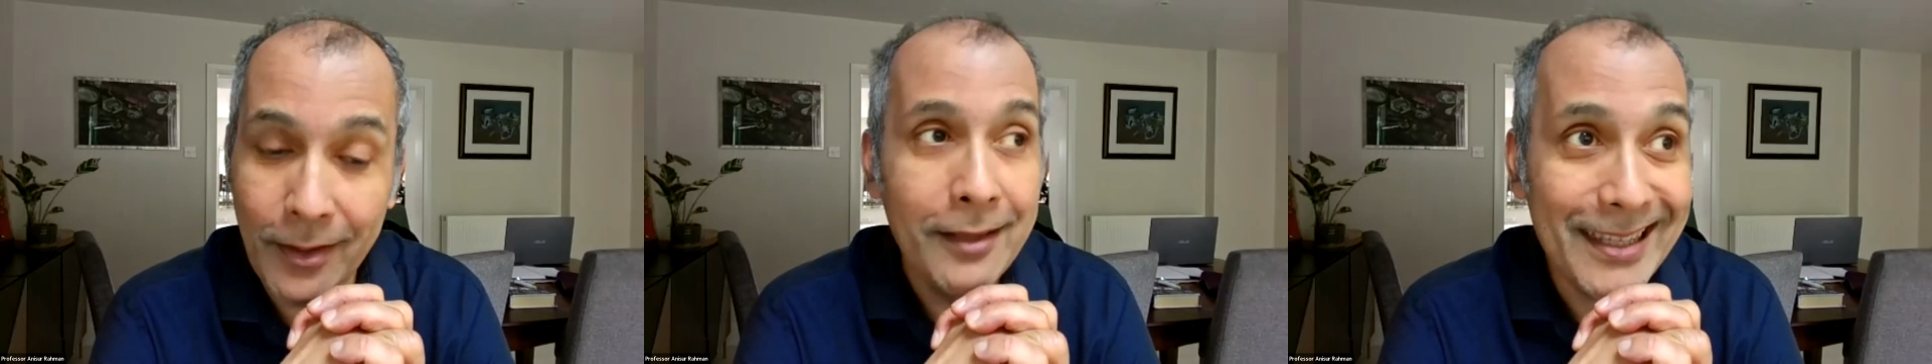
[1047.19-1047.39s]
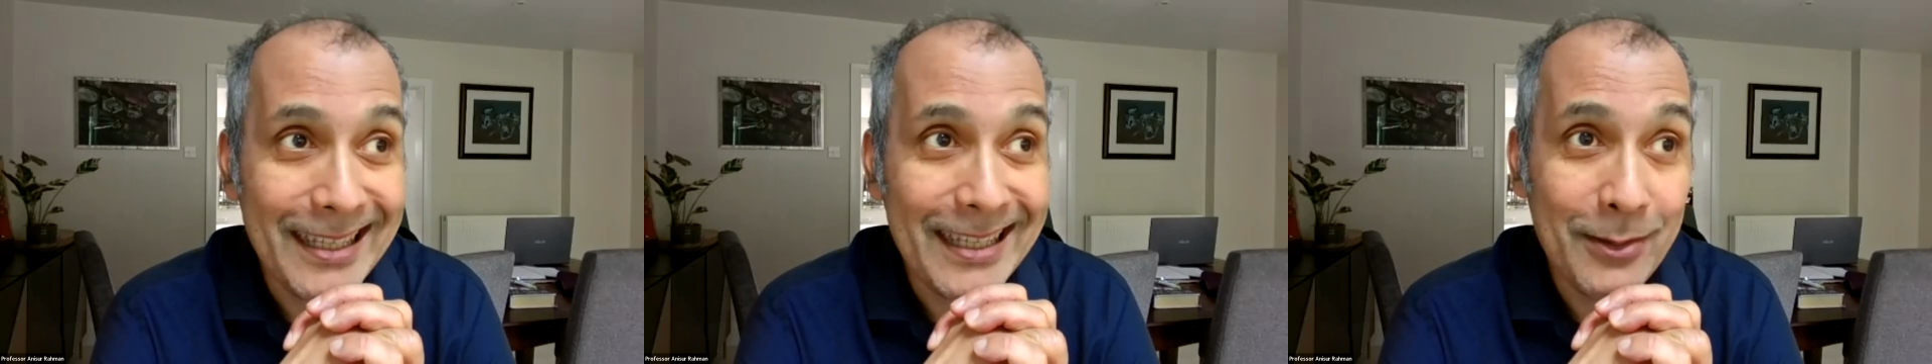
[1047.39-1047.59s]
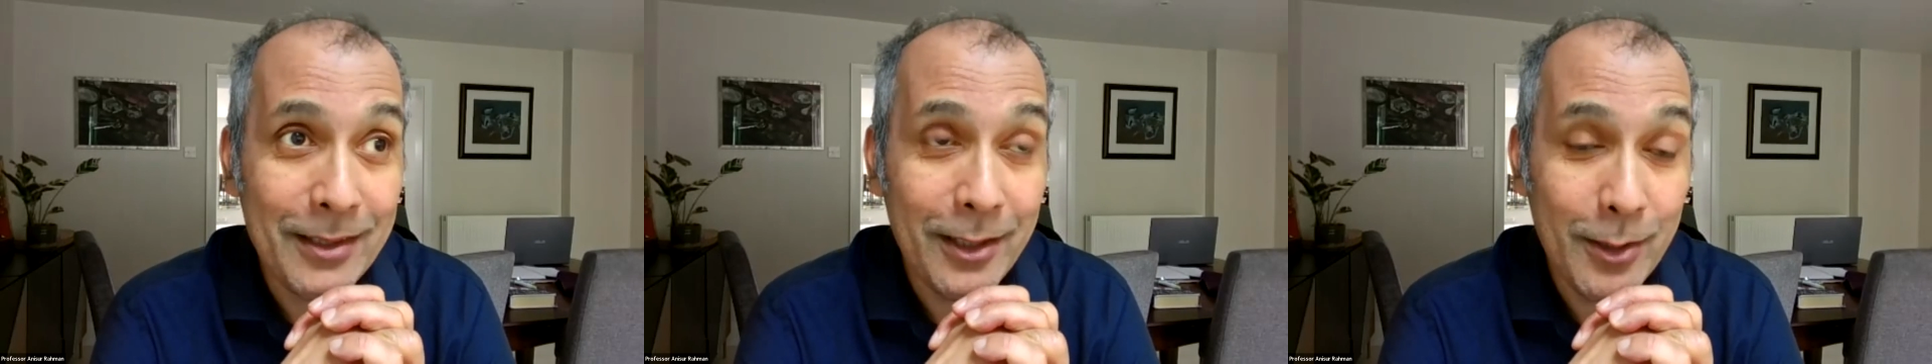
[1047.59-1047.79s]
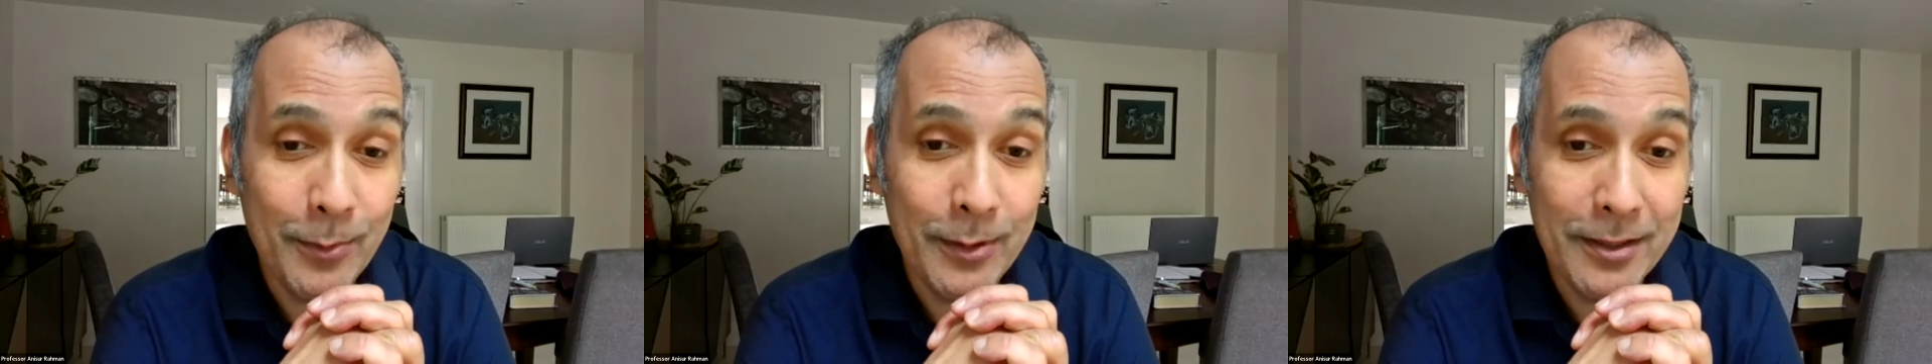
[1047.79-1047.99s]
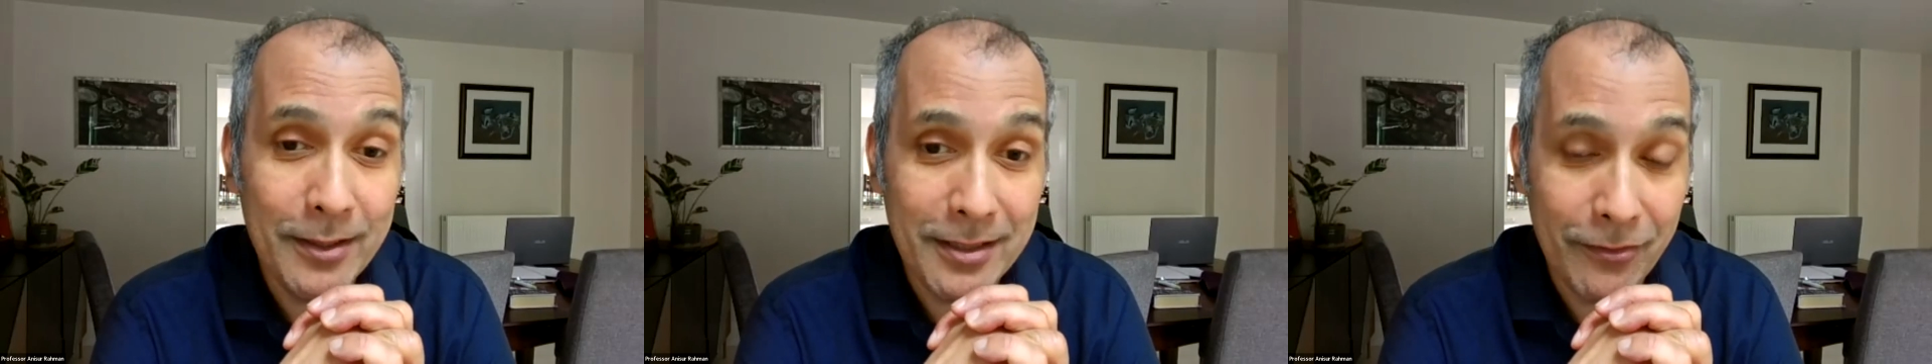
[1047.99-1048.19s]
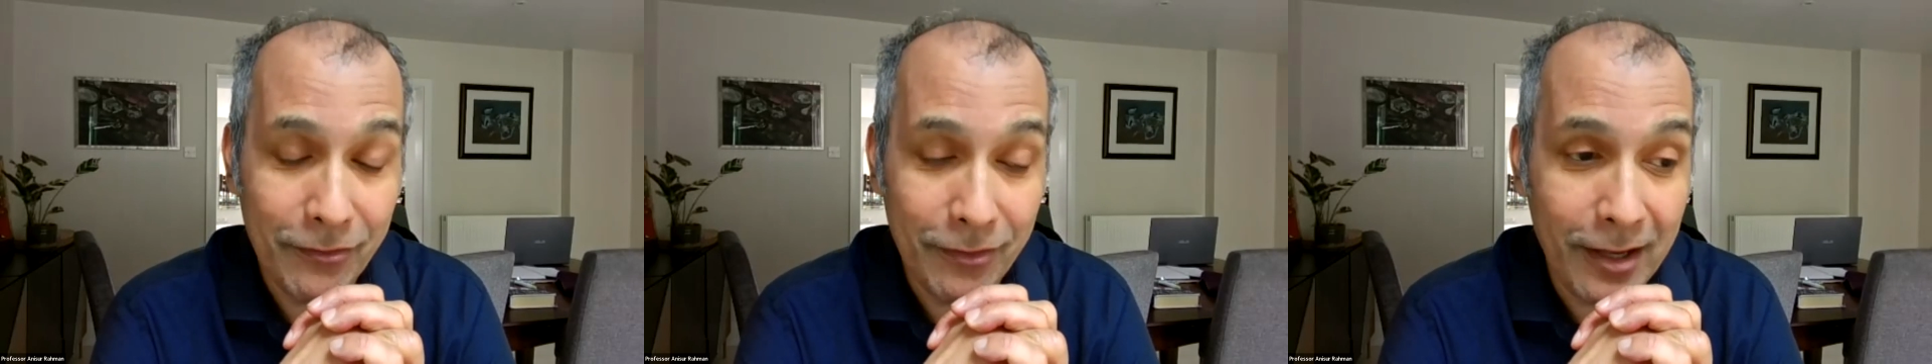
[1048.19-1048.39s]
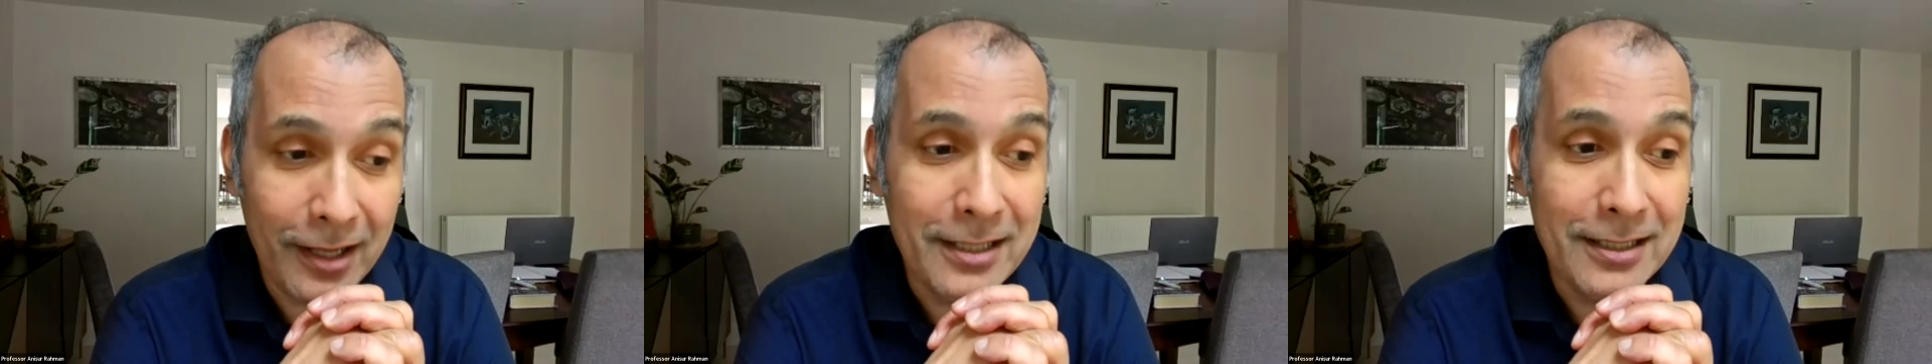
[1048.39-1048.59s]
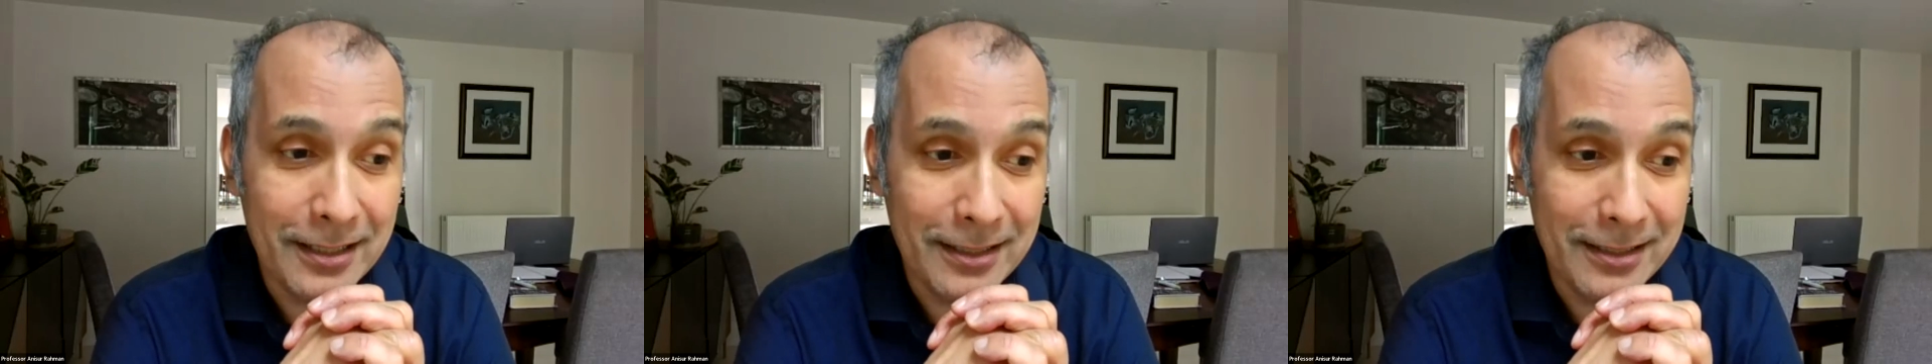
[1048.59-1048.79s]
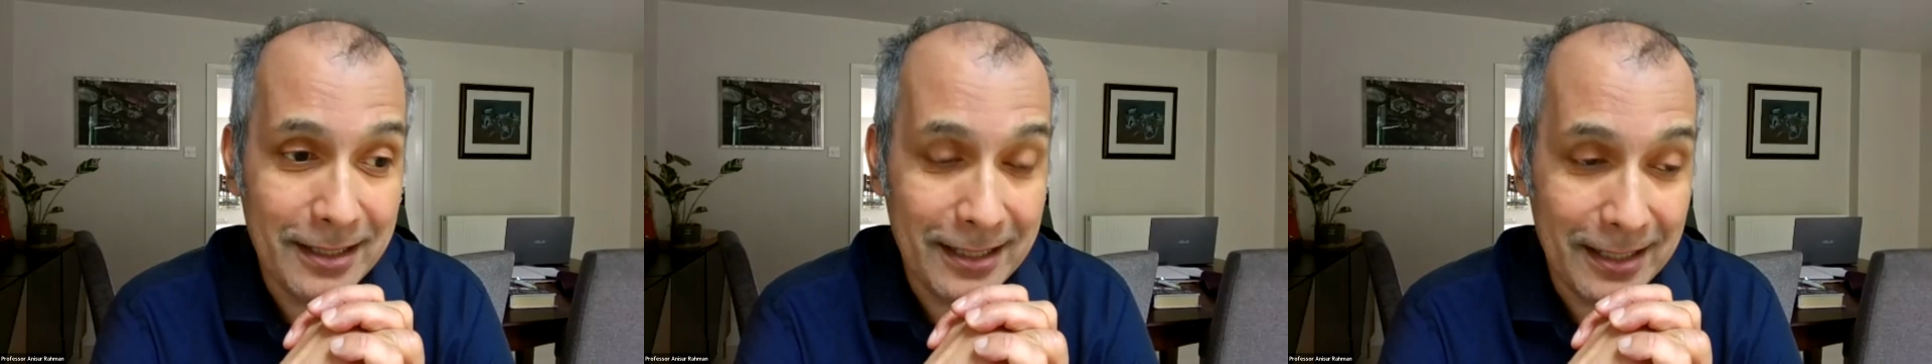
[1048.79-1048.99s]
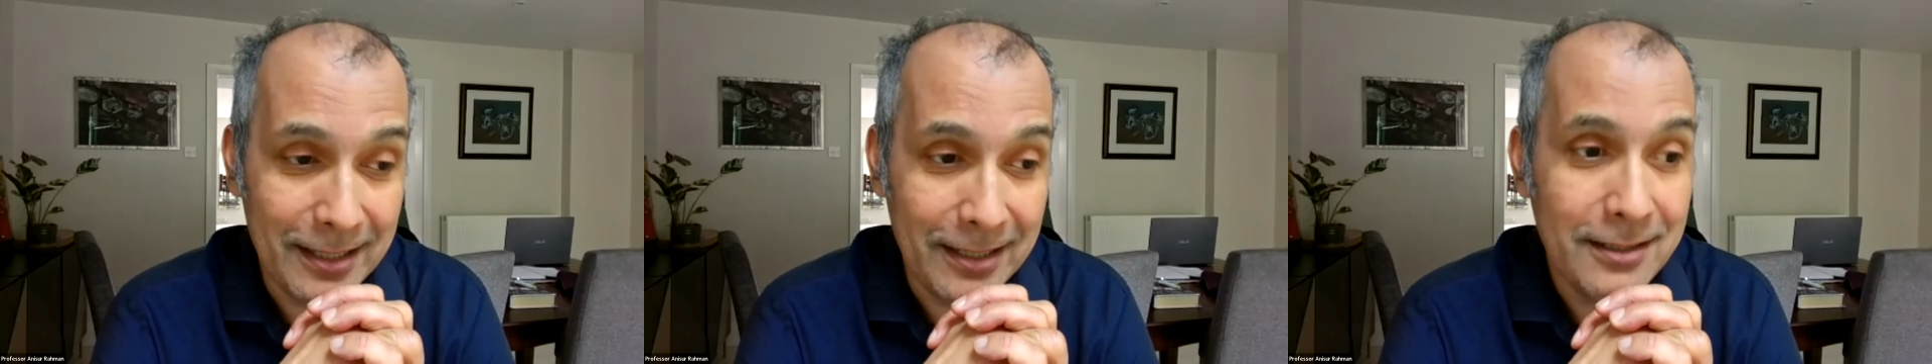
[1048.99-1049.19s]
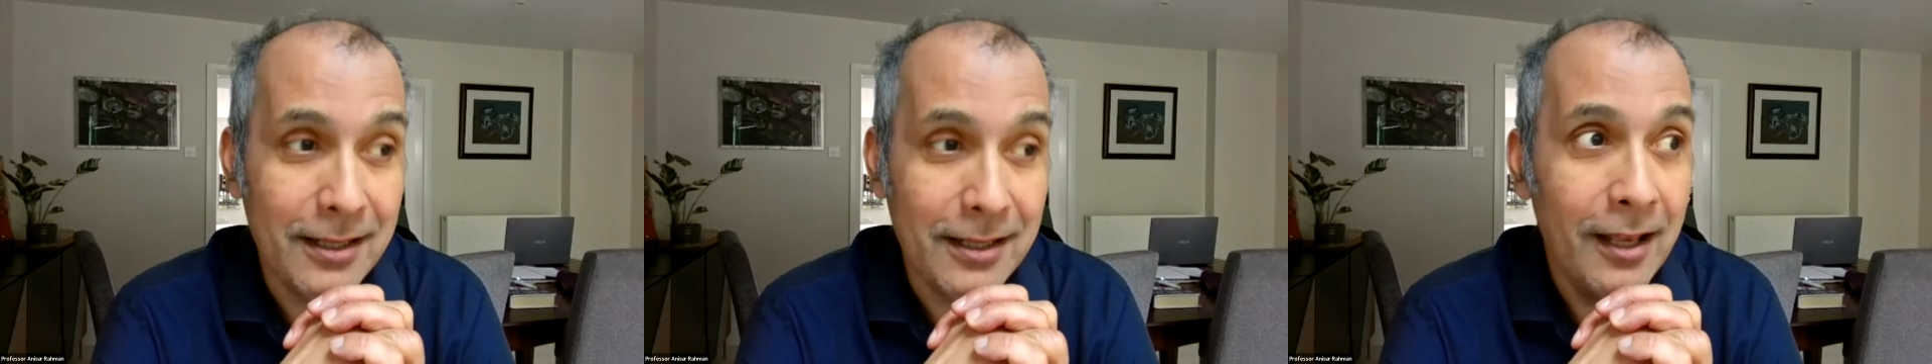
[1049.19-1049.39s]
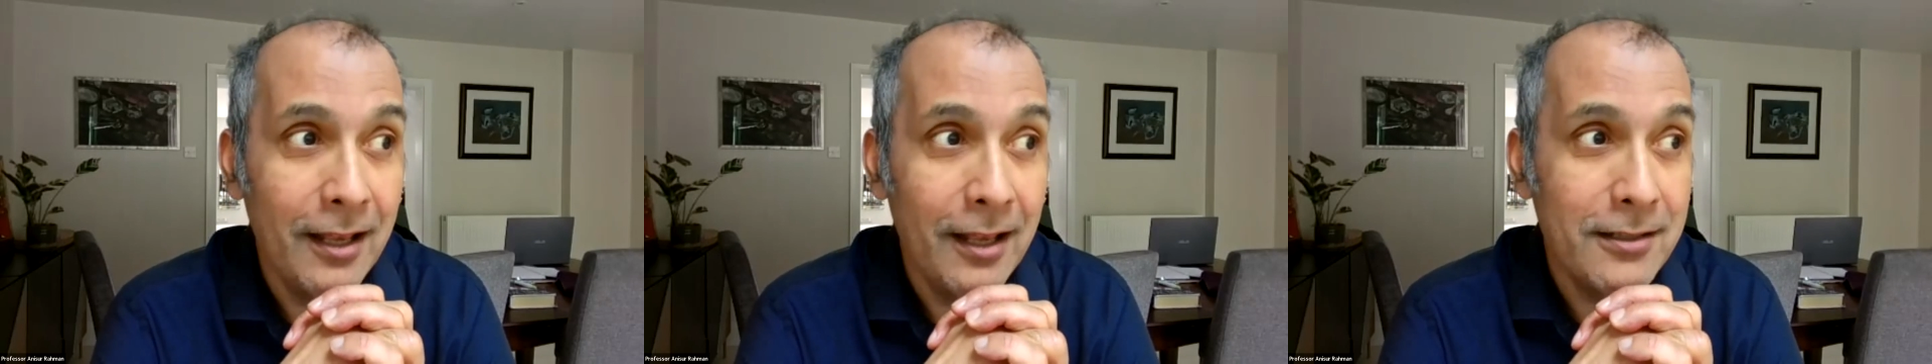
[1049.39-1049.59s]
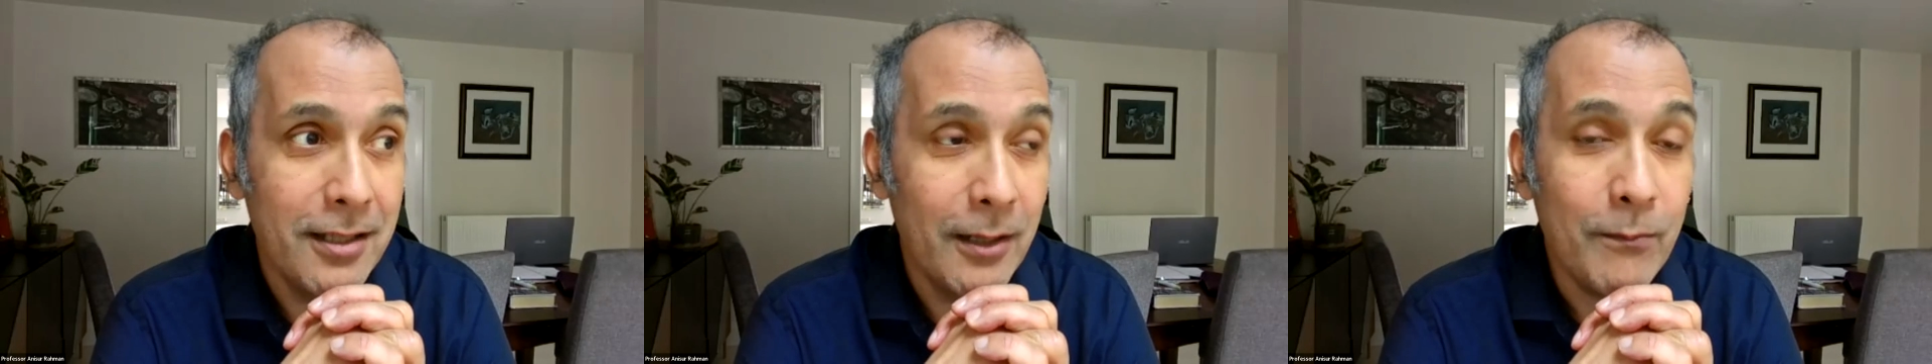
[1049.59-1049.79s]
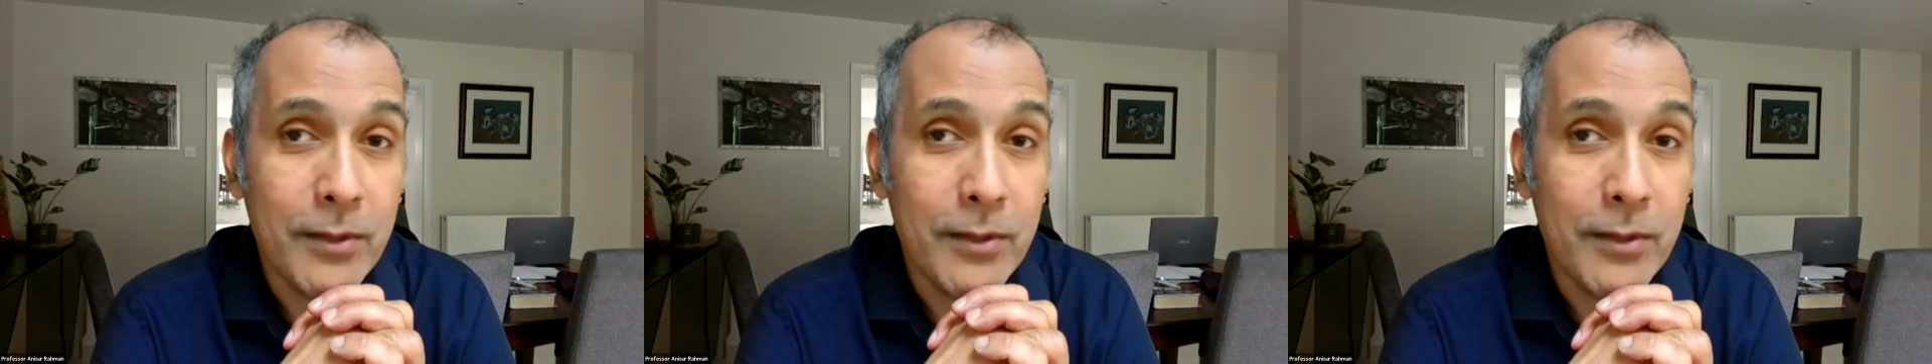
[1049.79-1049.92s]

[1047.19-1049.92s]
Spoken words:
So the thing with lupus nephritis